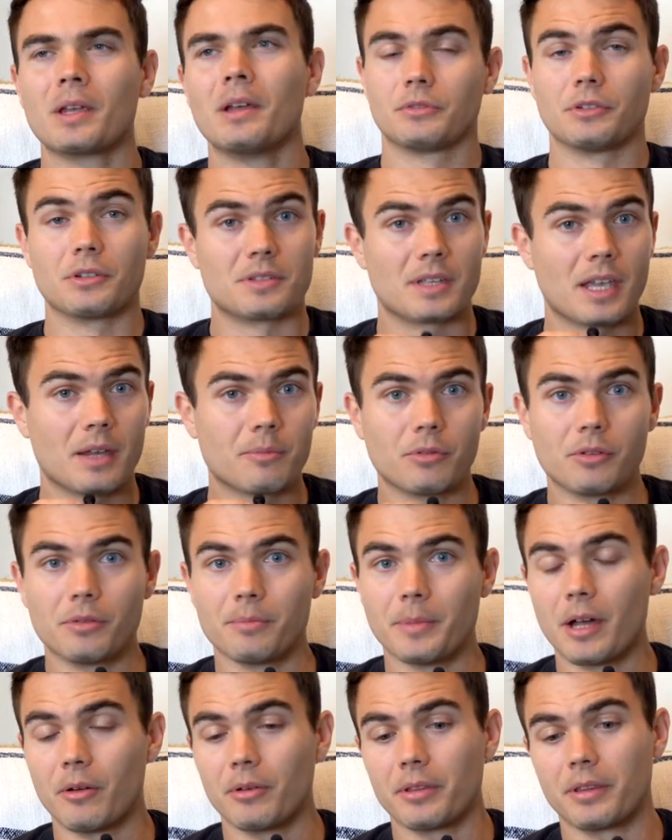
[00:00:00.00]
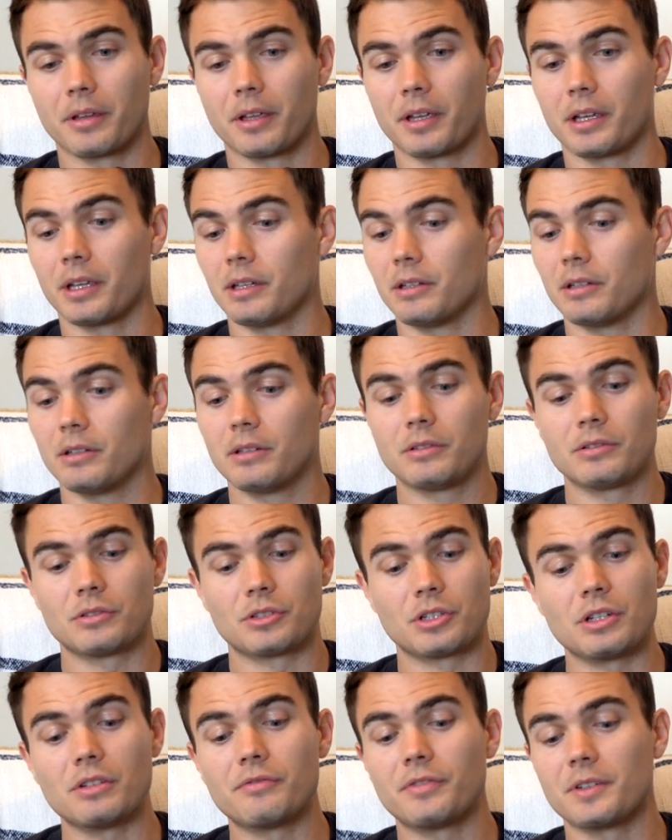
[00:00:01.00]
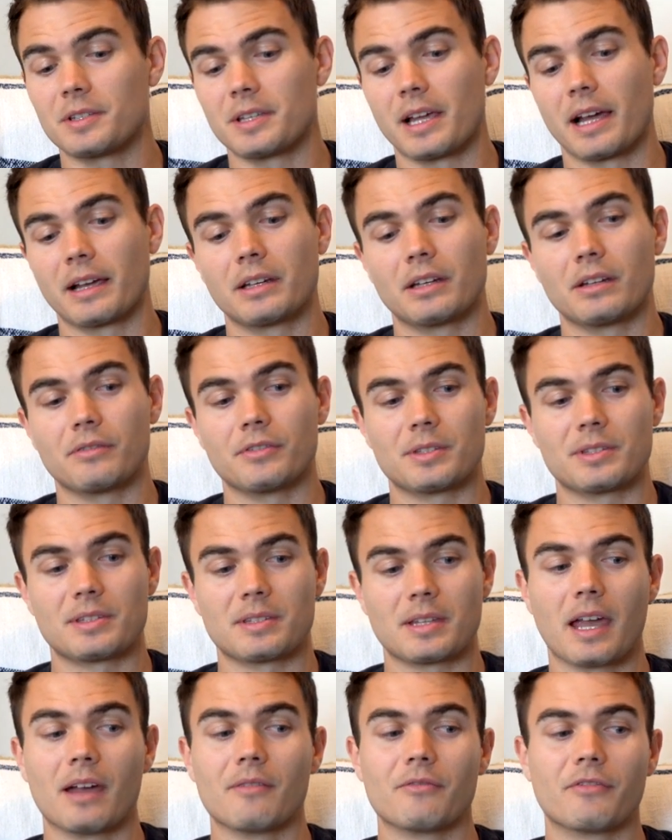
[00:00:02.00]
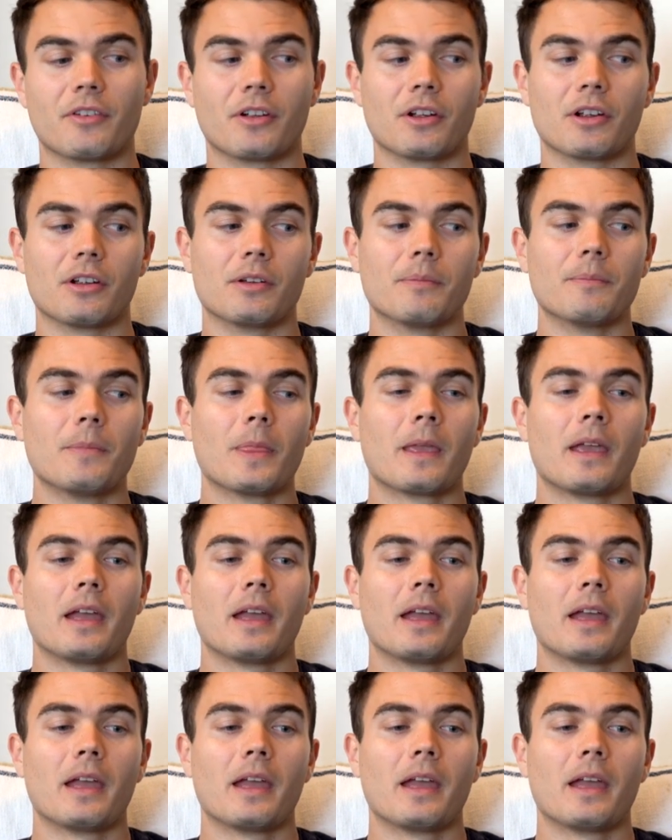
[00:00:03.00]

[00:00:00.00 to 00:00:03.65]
For example, we met with a chief executive at Stanford,